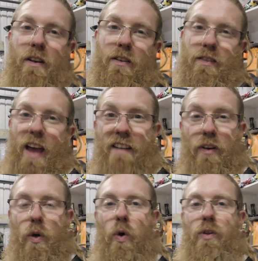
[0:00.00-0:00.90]
just have a
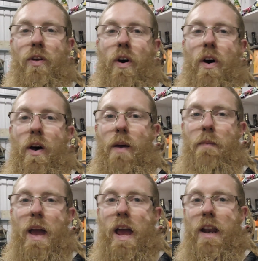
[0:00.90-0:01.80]
good time
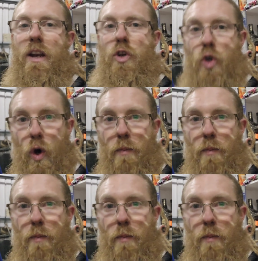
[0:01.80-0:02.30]
and enjoy